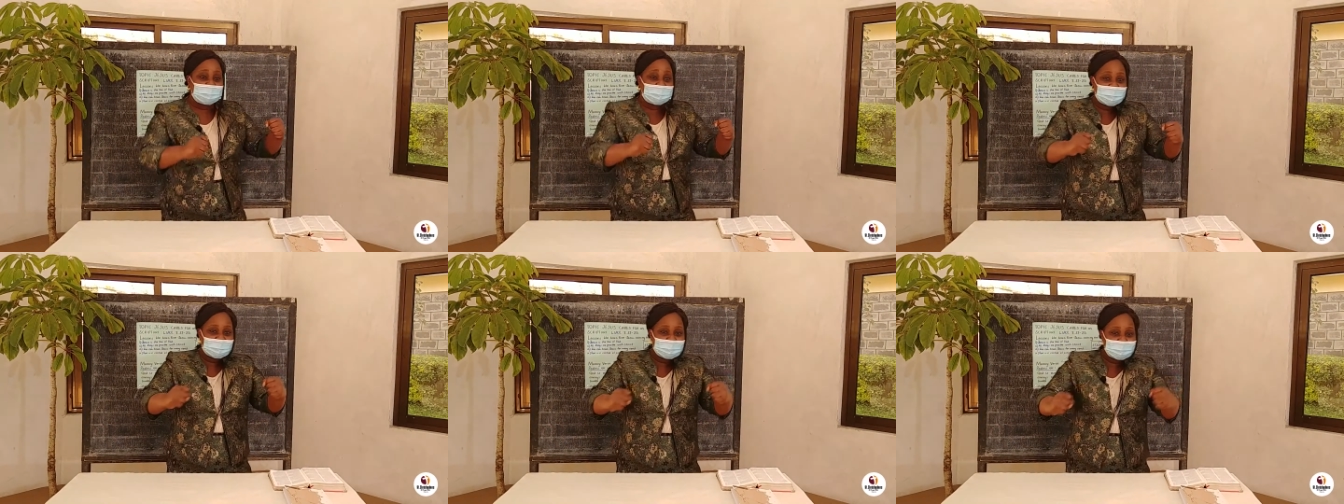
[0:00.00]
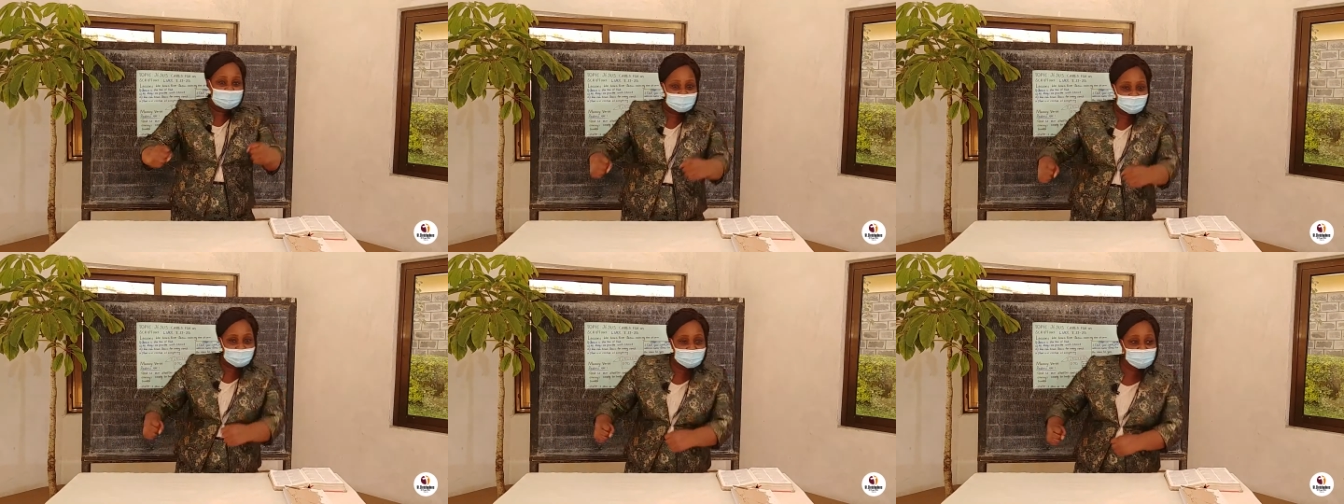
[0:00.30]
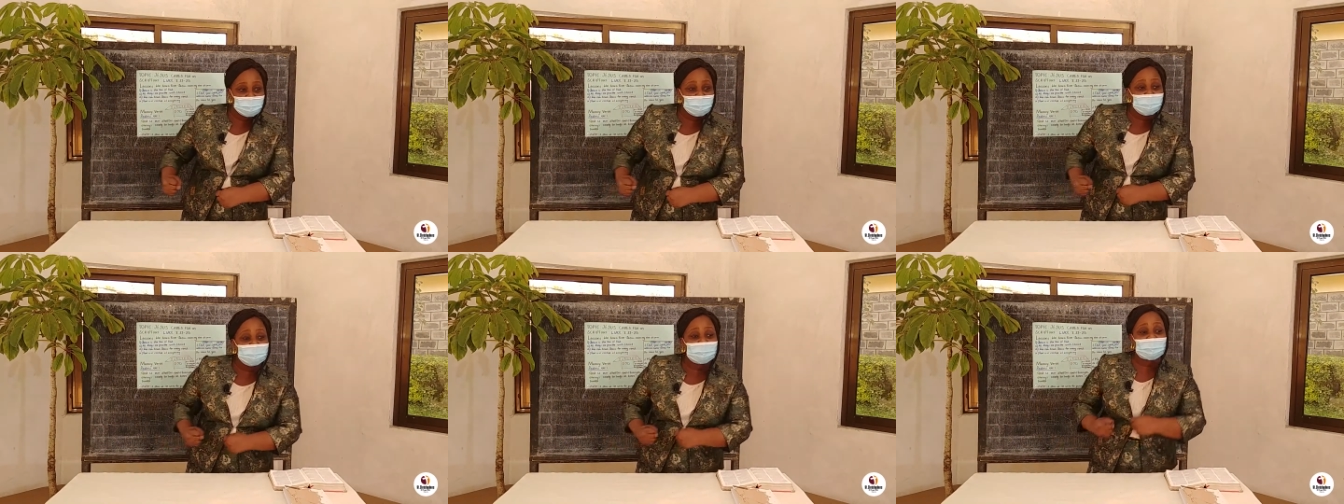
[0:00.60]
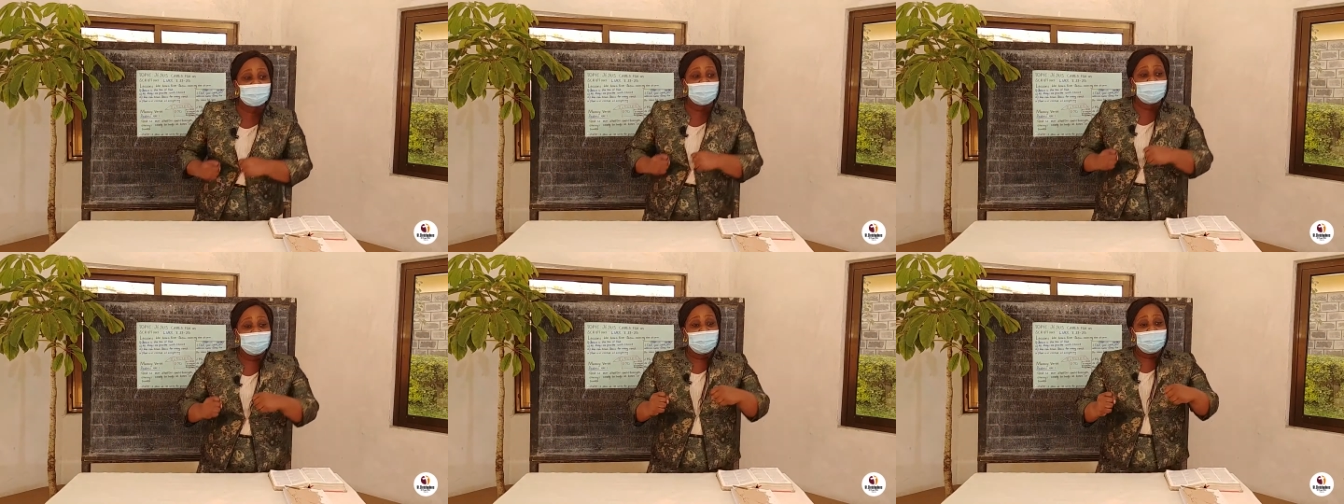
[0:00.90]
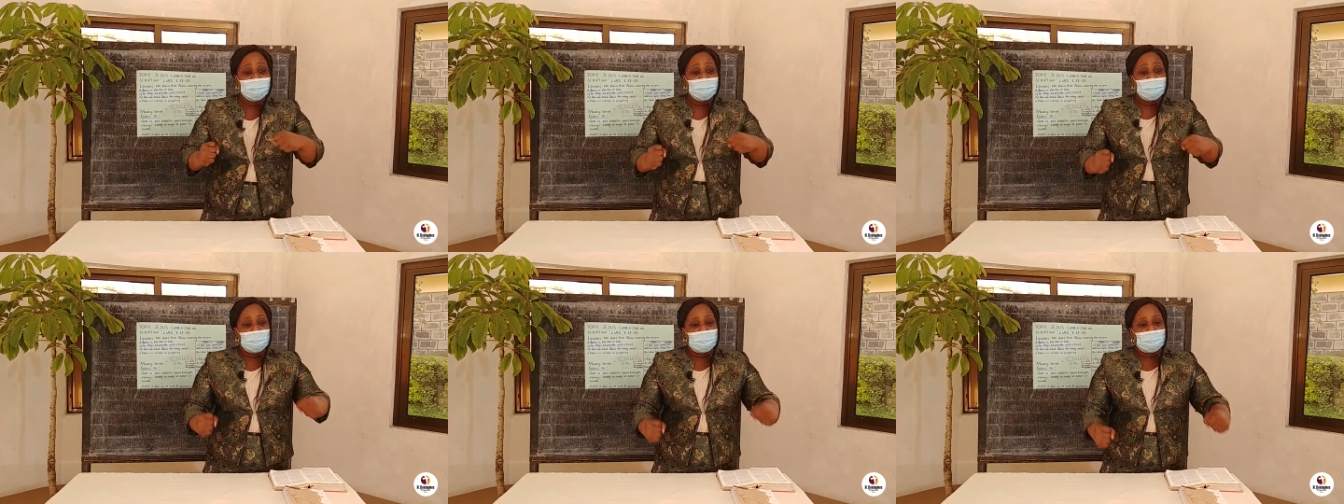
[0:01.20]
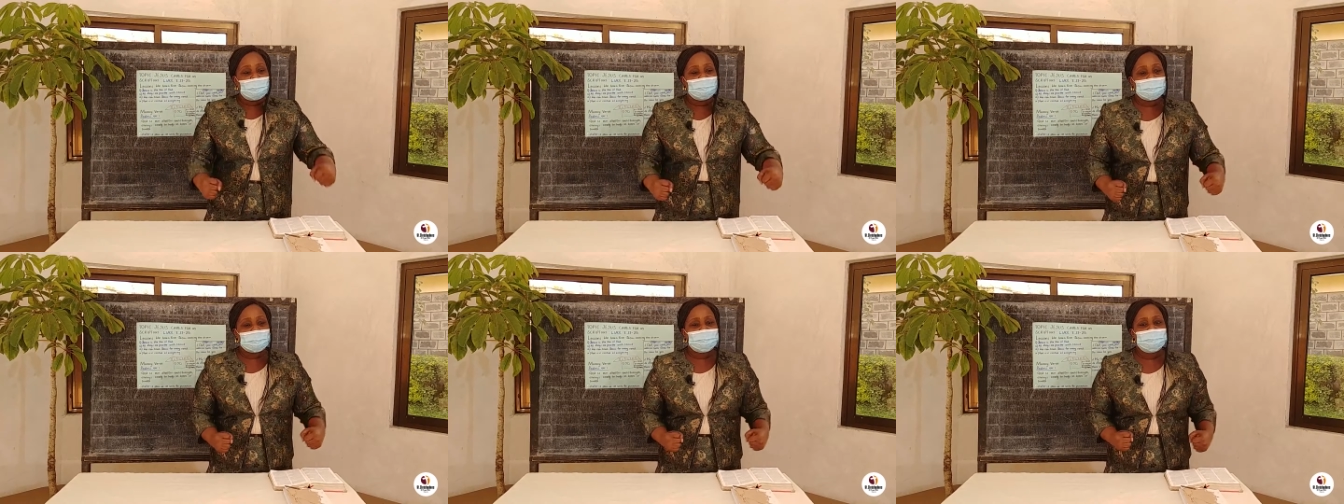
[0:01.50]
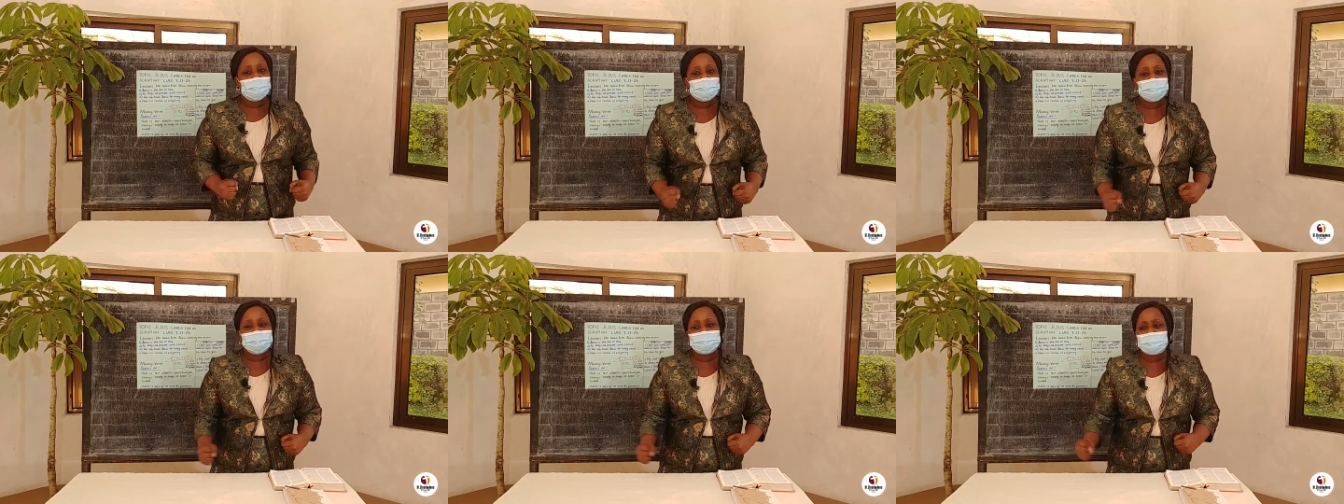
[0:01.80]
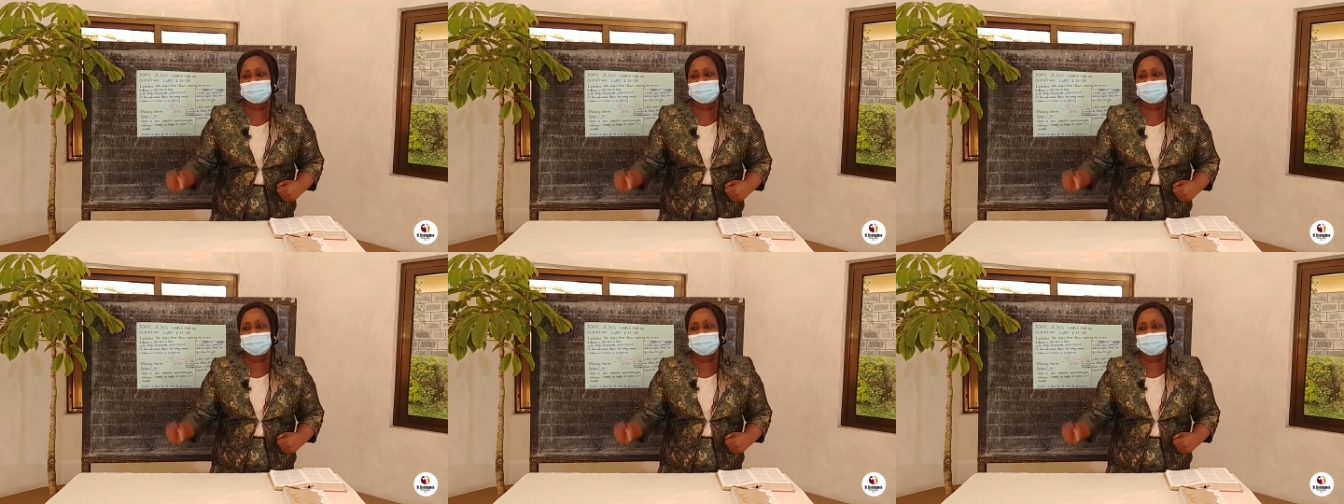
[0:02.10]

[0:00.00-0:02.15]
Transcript: taking charge of that, of the boat.